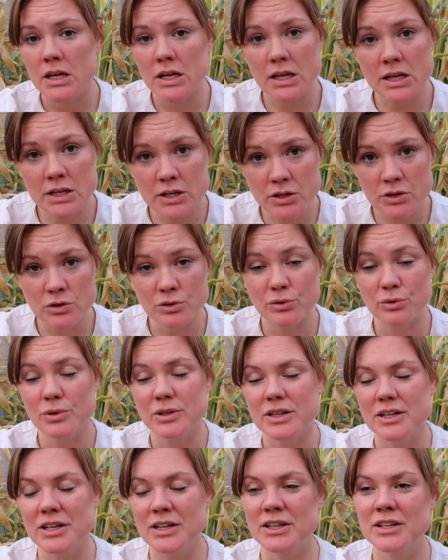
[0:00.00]
anywho.
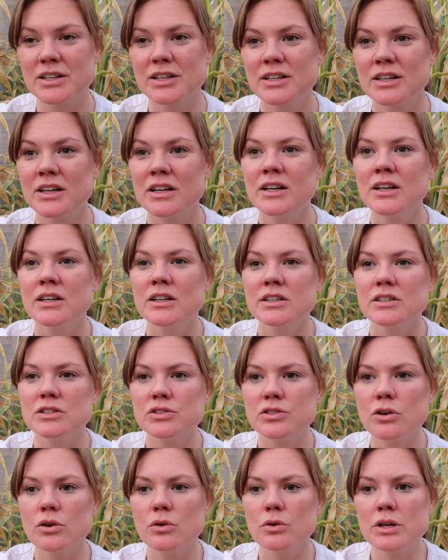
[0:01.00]

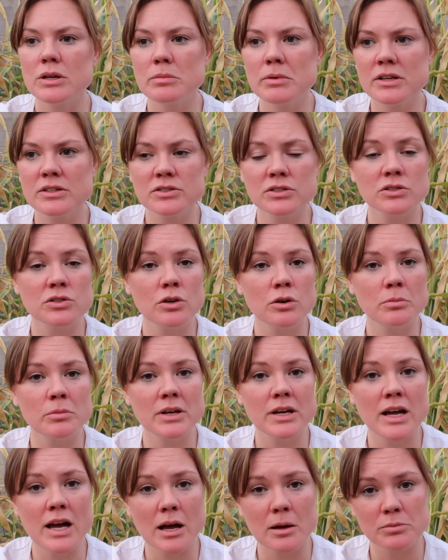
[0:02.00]
So he basically told
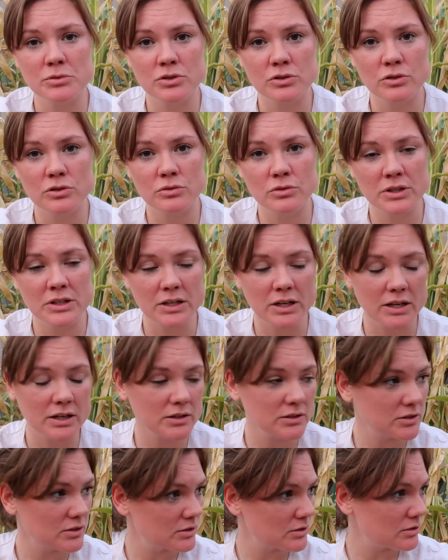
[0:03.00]
me, absolutely
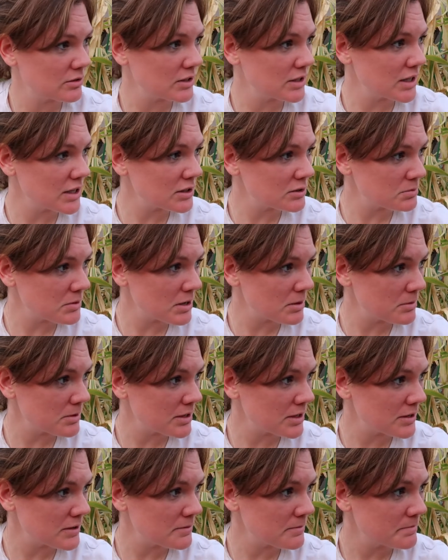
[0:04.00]
not. Yes,
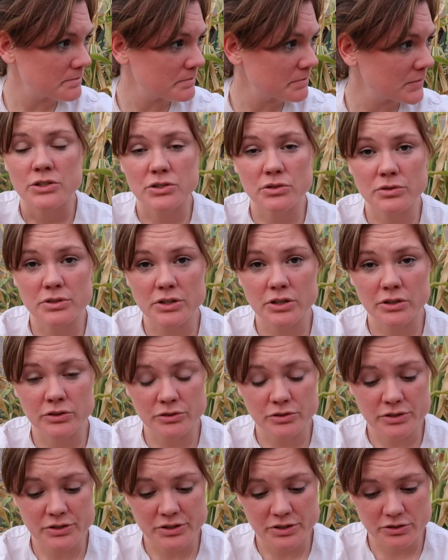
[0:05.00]
baby. So the
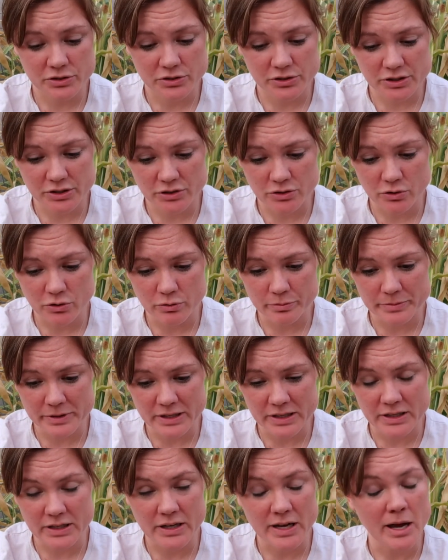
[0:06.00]
doctor essentially told
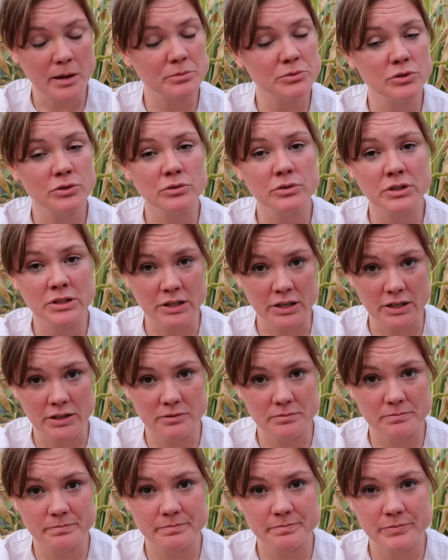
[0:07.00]
me, absolutely not.
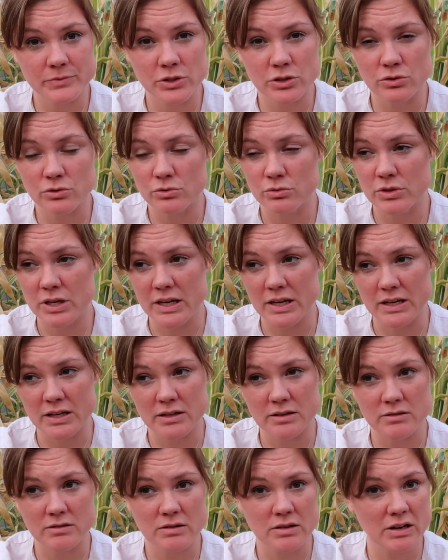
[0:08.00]
You
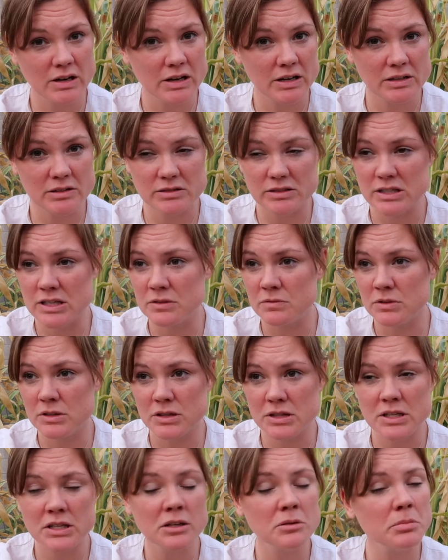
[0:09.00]
cannot
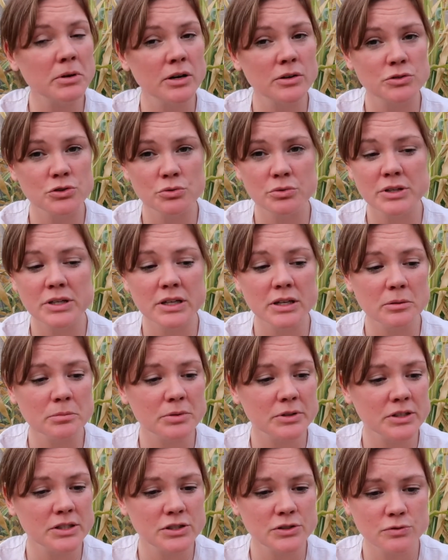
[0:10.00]
even think about joining a
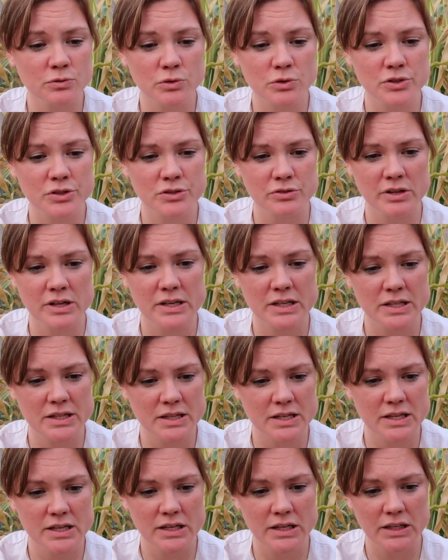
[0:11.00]
police force or
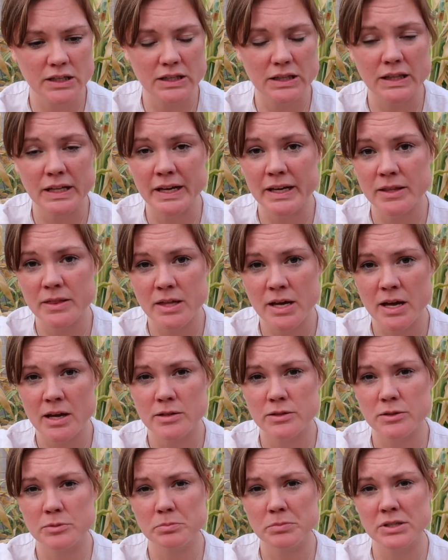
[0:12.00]
anything like
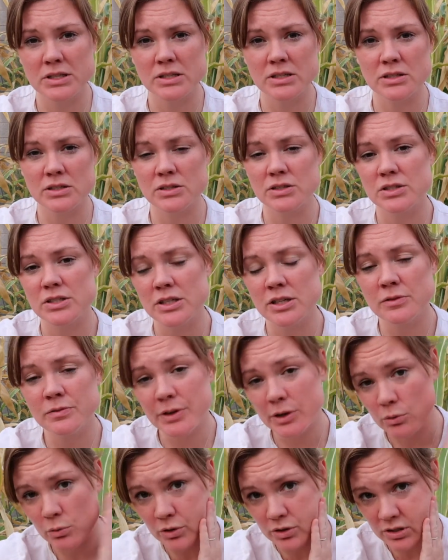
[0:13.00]
that, because if
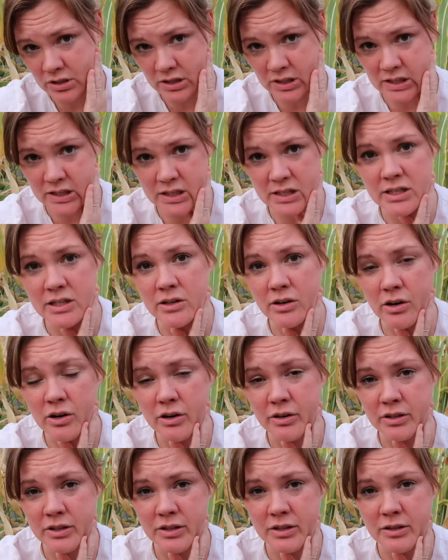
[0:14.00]
I were to get hit
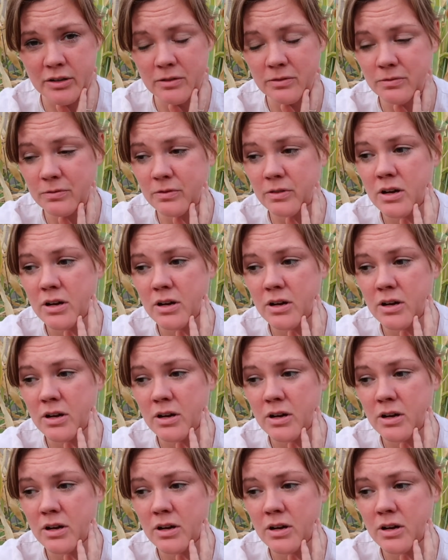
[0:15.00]
hard enough